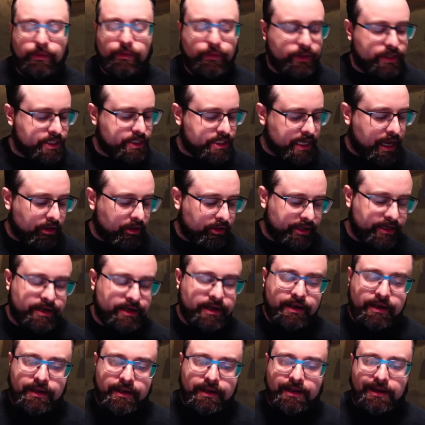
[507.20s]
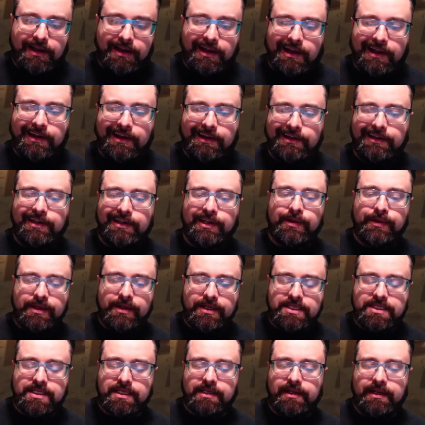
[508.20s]
solid
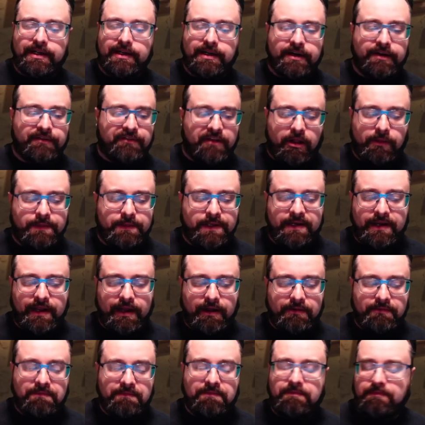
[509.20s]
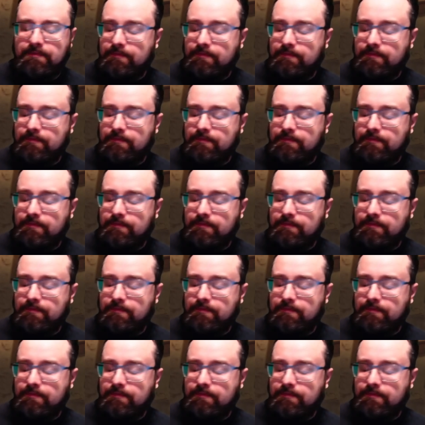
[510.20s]
units in a developed account.